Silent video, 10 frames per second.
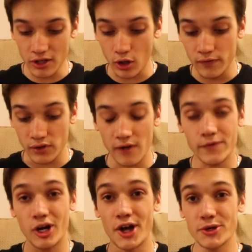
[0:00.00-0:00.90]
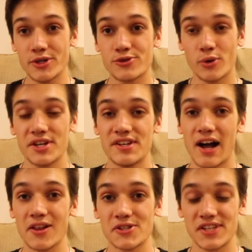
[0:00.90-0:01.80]
overall for
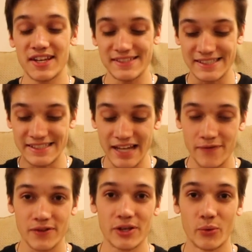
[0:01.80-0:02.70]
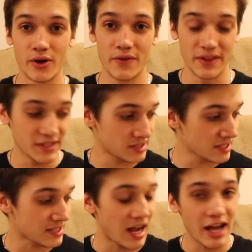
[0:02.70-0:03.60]
$120, it is definitely worth it. This thing
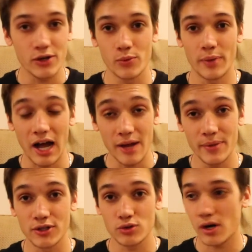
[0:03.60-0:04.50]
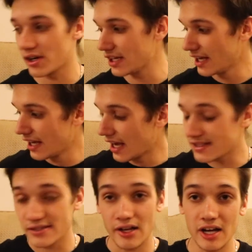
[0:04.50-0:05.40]
is high build quality,
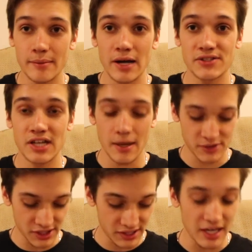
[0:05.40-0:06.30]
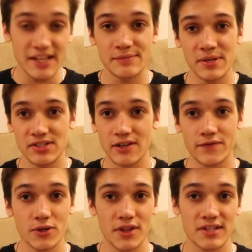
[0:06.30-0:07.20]
has a ton of mounting options. It is missing a
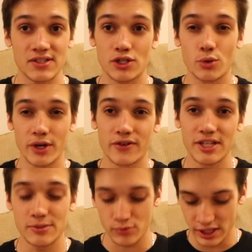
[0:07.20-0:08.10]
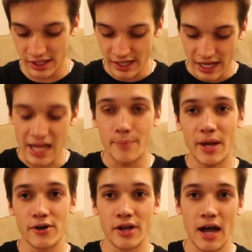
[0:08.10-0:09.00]
few things like the quick release plate and a
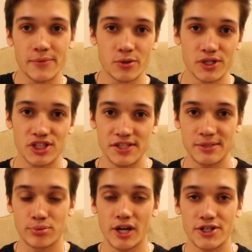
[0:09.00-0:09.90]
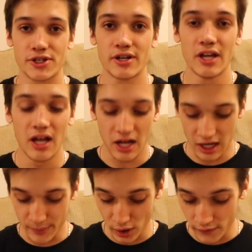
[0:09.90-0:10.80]
better knob to adjust the pressure.
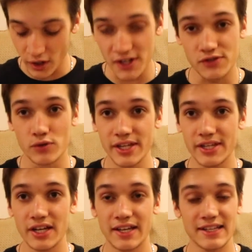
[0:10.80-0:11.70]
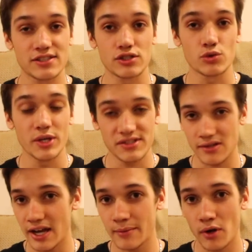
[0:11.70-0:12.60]
But overall, it's really good. It gets sweet
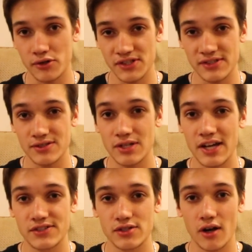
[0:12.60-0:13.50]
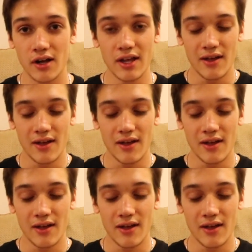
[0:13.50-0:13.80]
sliding motions, as you guys saw.